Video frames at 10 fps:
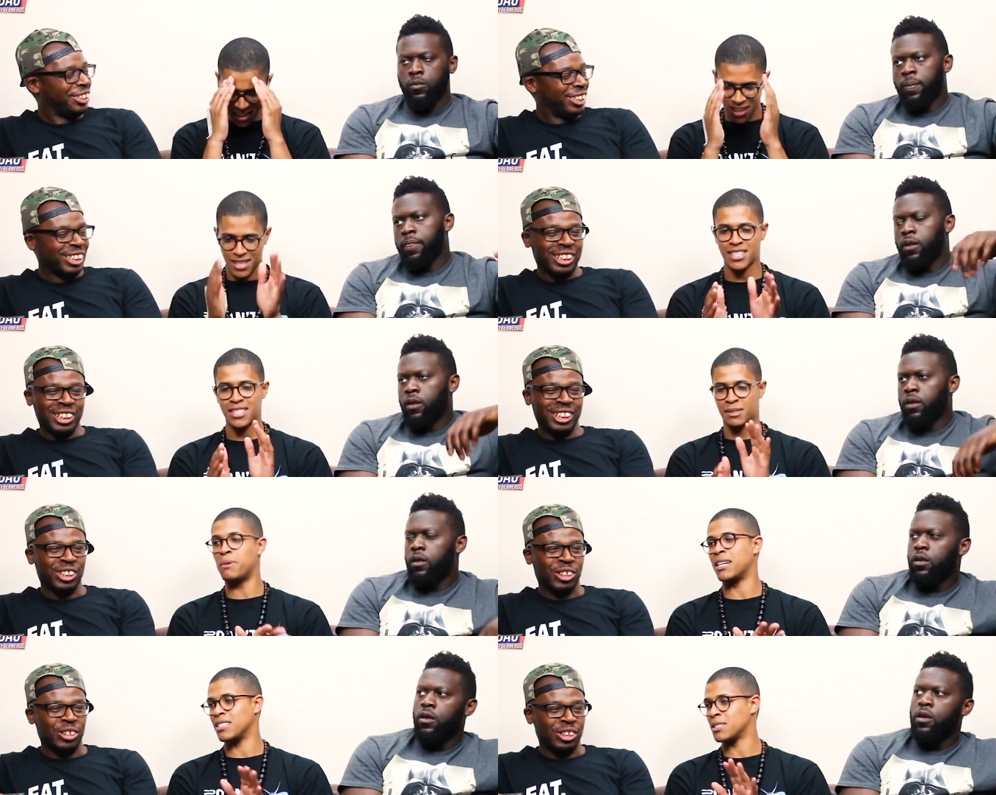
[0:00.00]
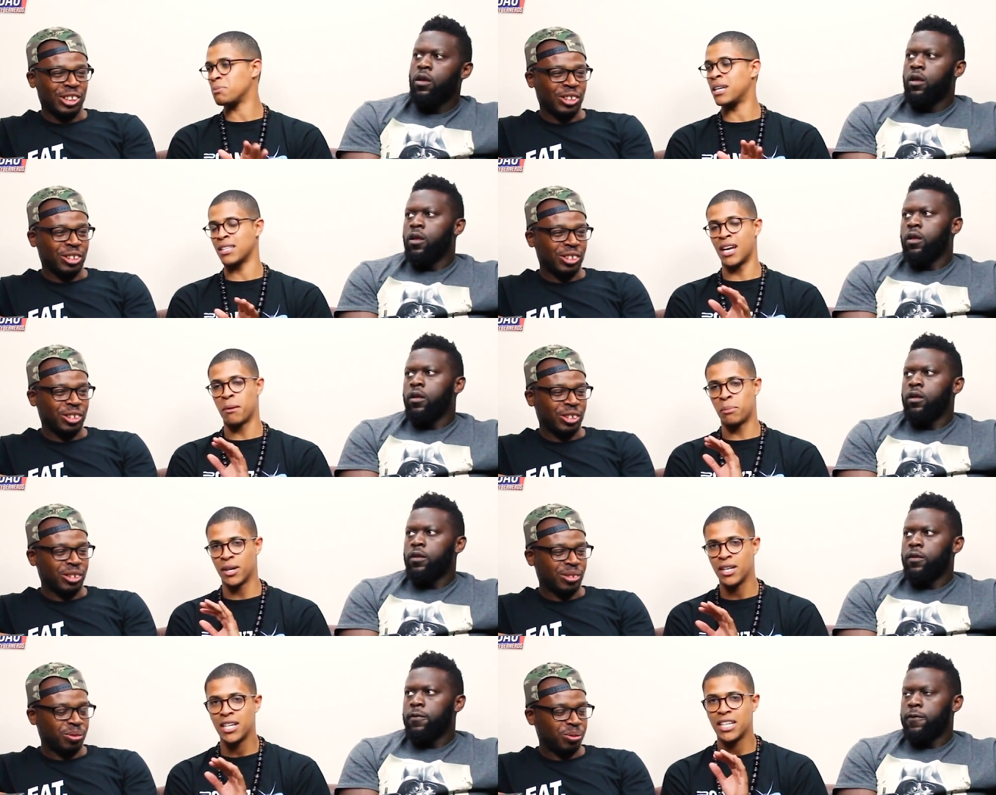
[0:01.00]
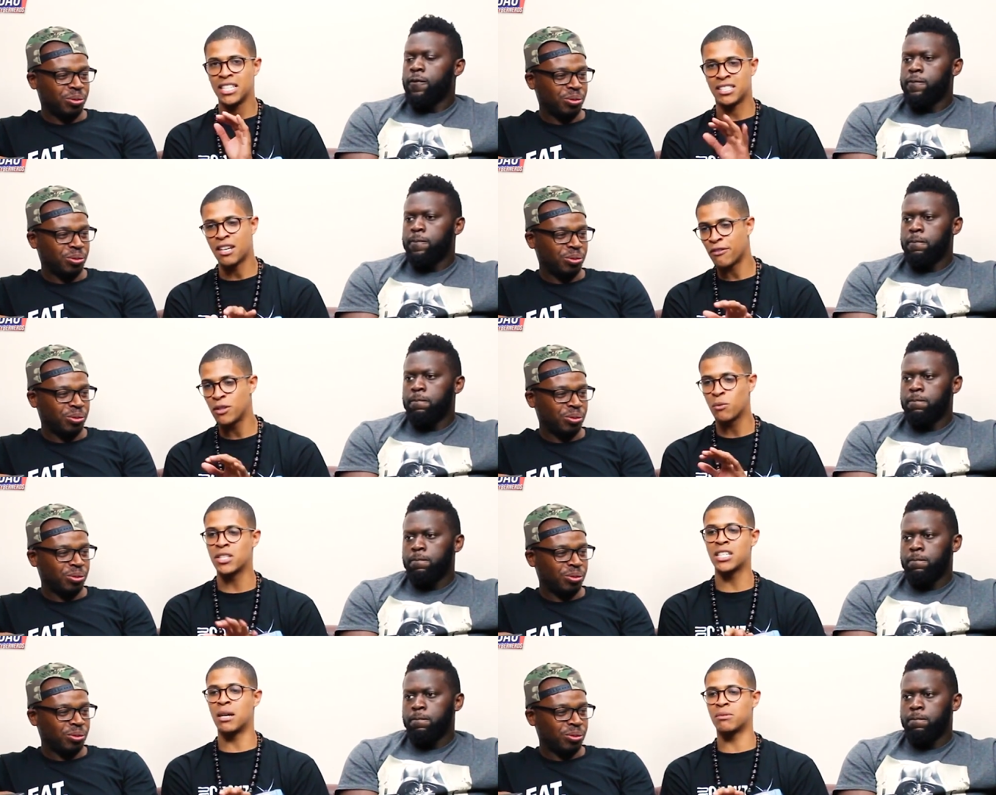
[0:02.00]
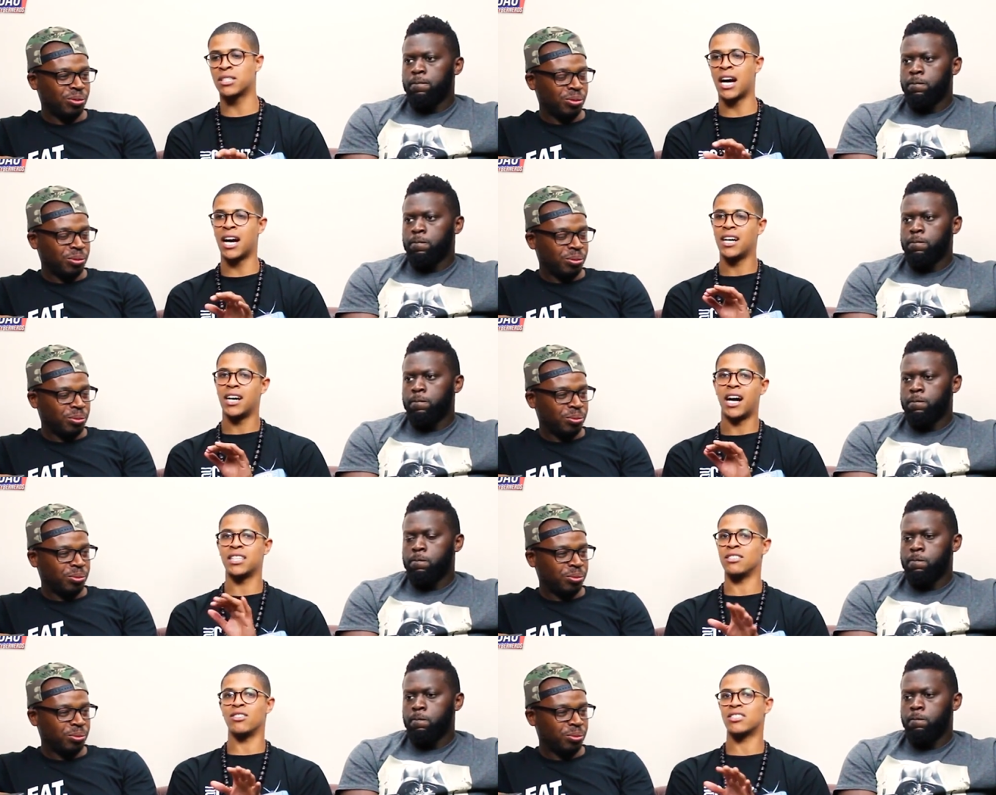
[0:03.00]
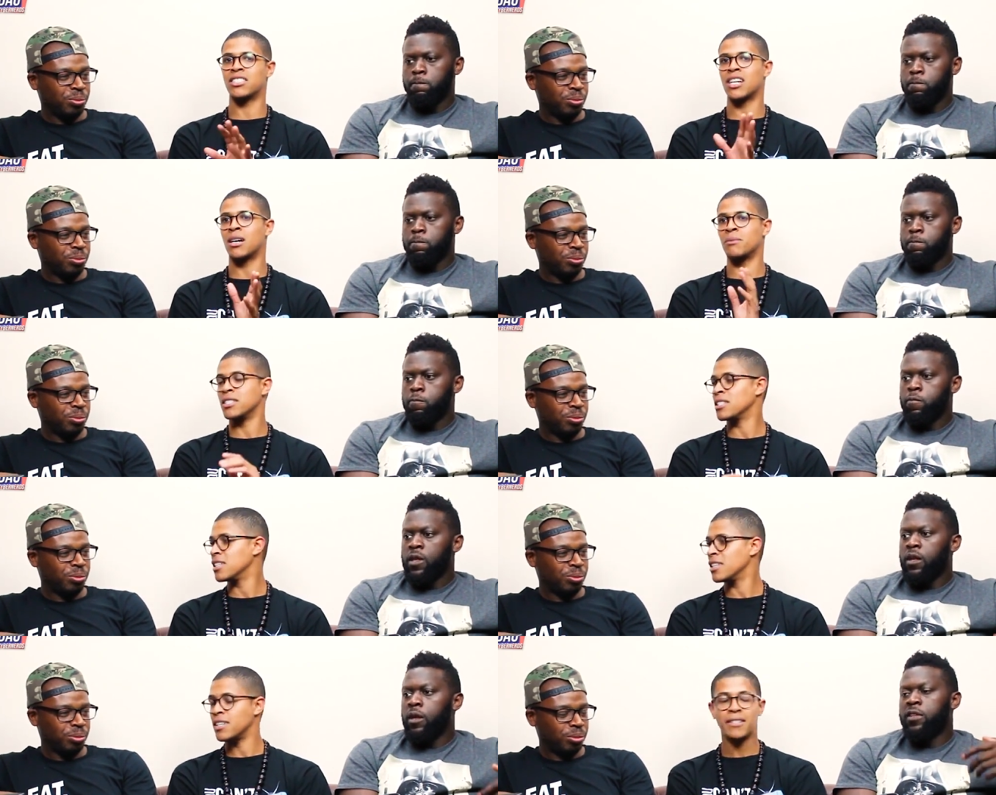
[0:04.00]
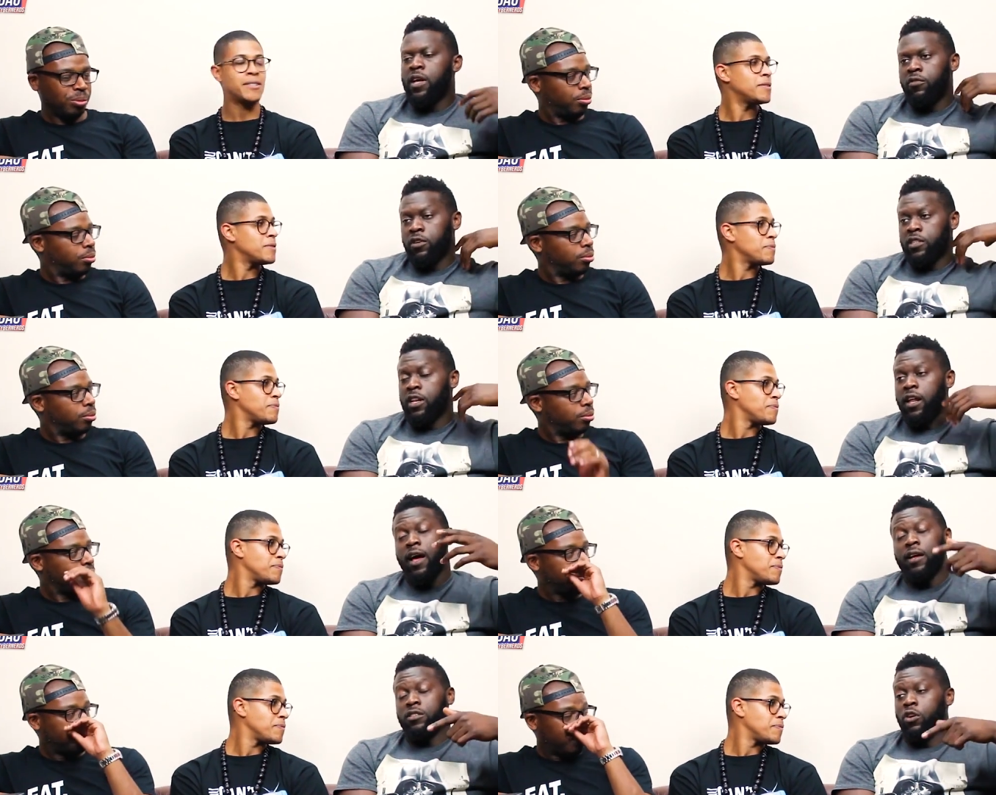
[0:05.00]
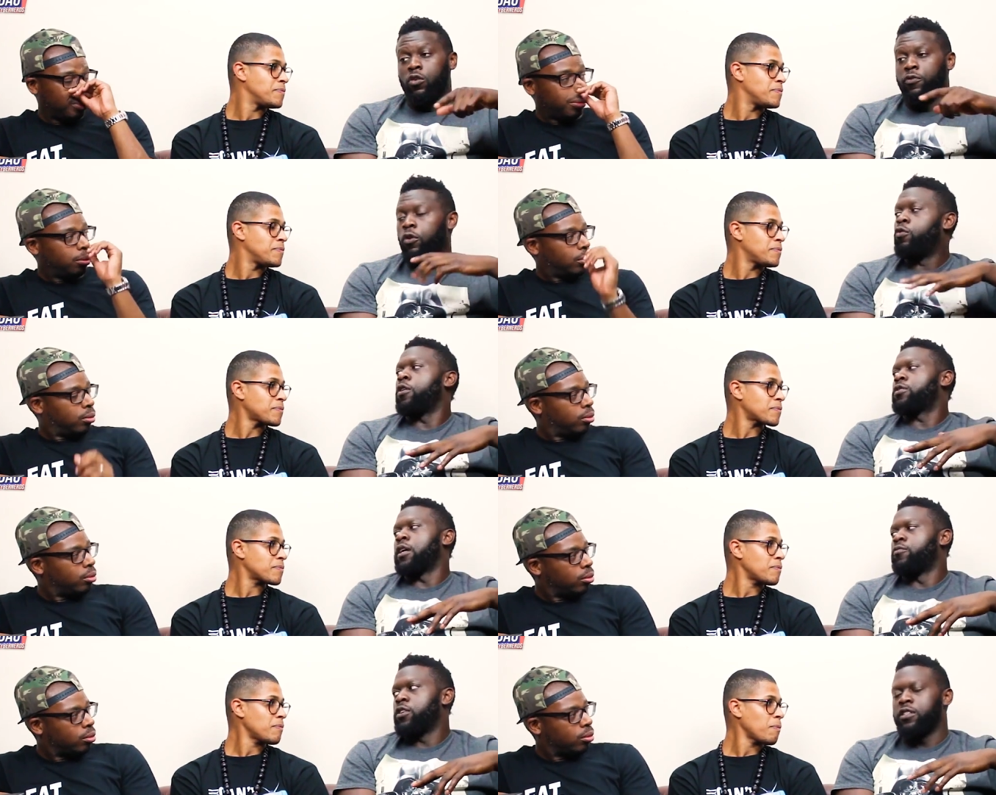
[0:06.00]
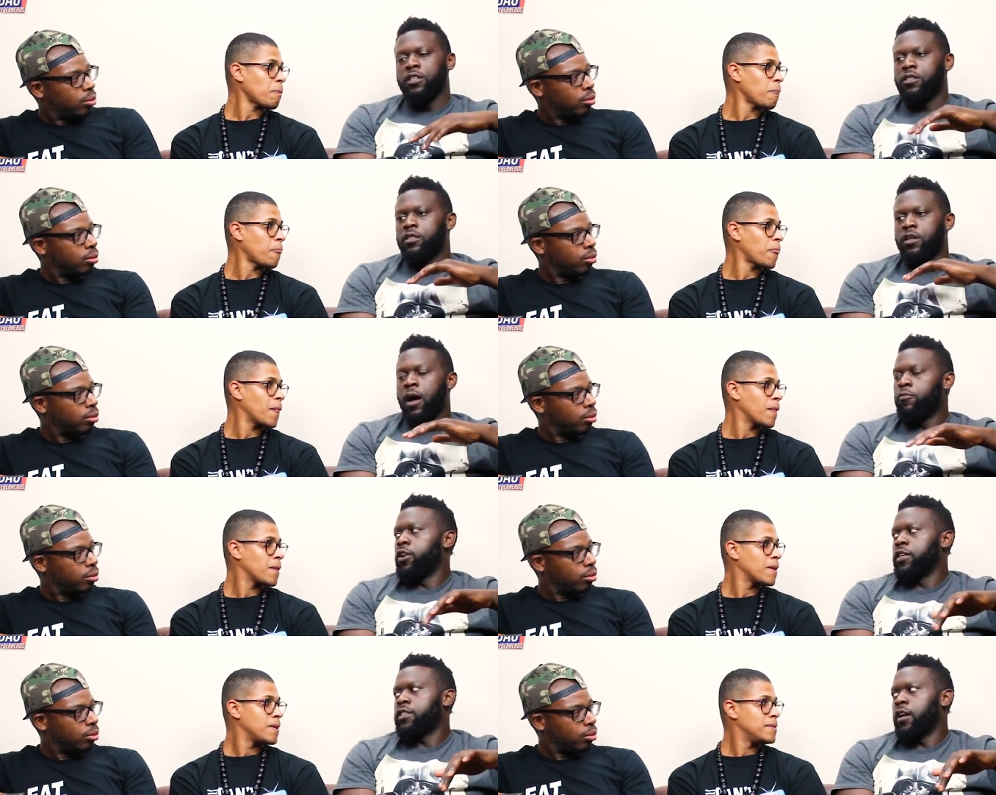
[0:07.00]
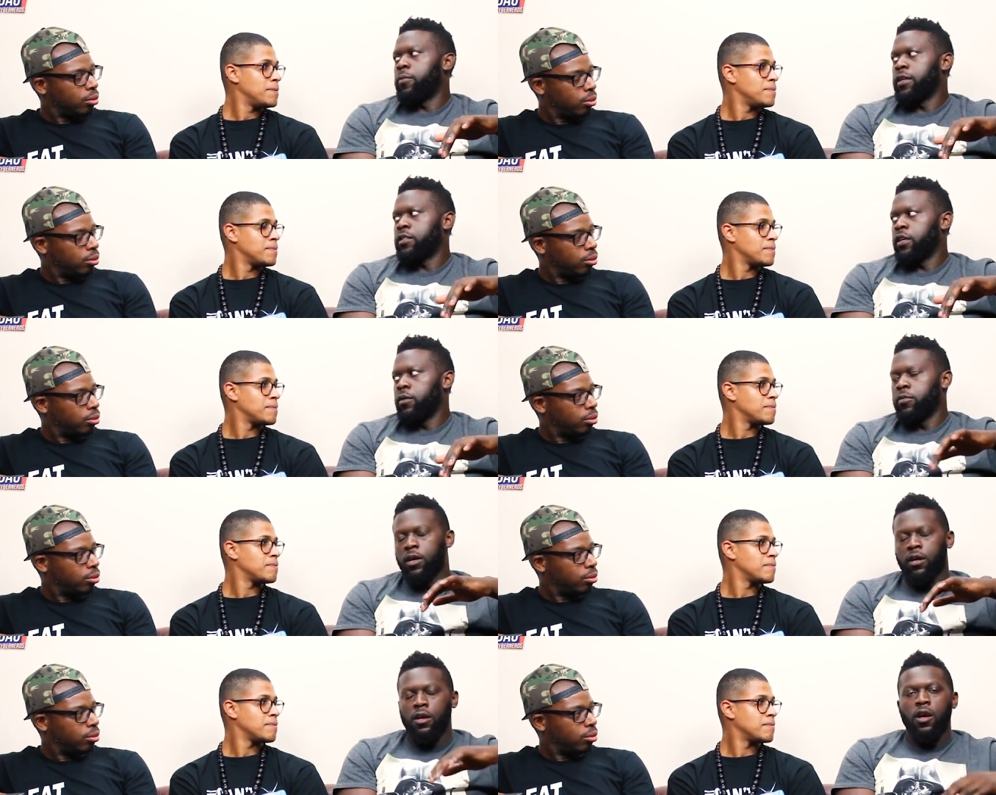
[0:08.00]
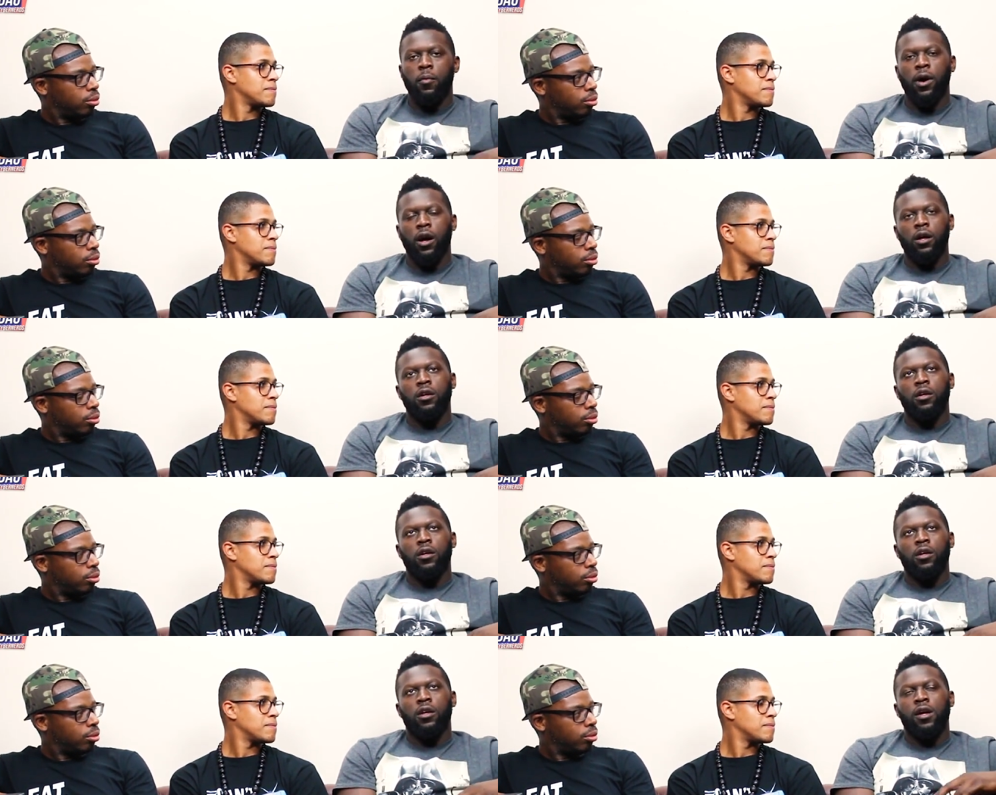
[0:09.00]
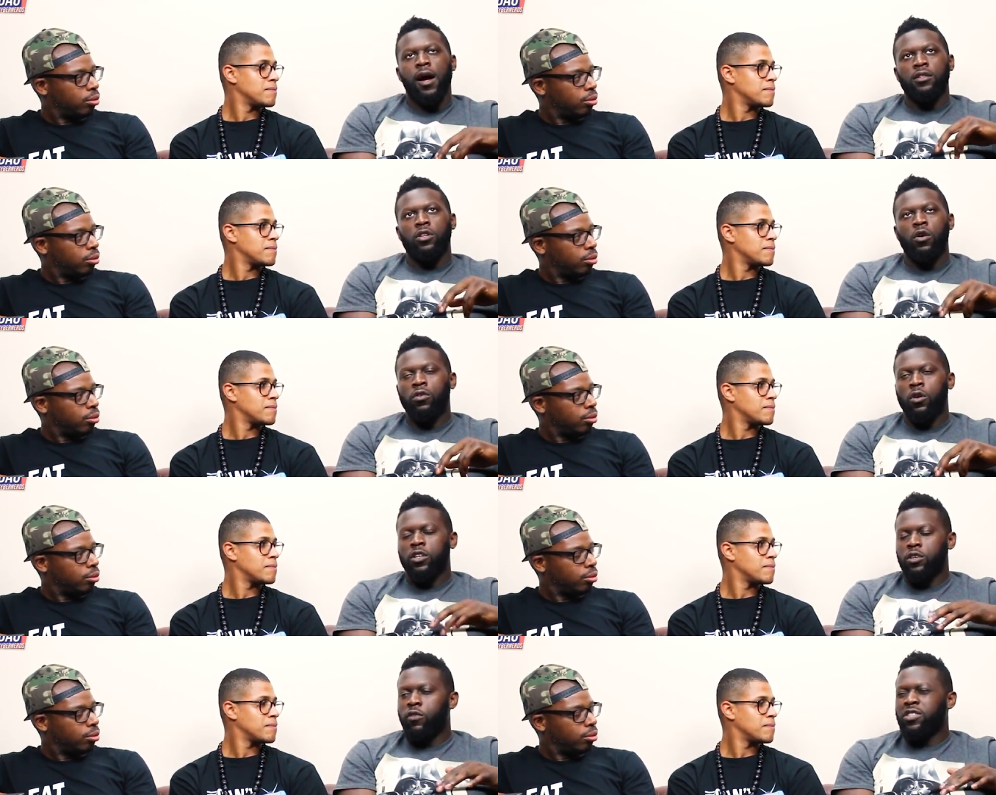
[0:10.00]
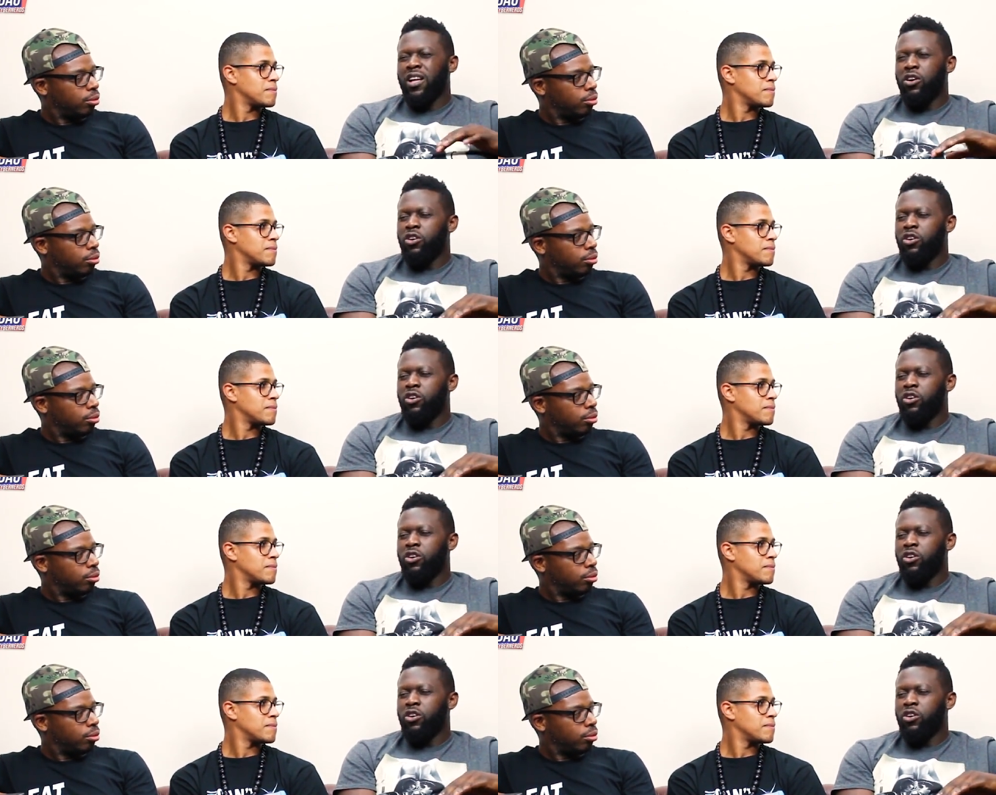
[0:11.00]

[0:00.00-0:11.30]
Speaker 1: it's it's it's mad, it's mad. Like, but it's definitely one of the games that I did not see it coming in it. Like. Let me dive on a slip.
Speaker 2: Like, so for all those same reasons, I'm really excited about this game. Yeah, but I don't know because obviously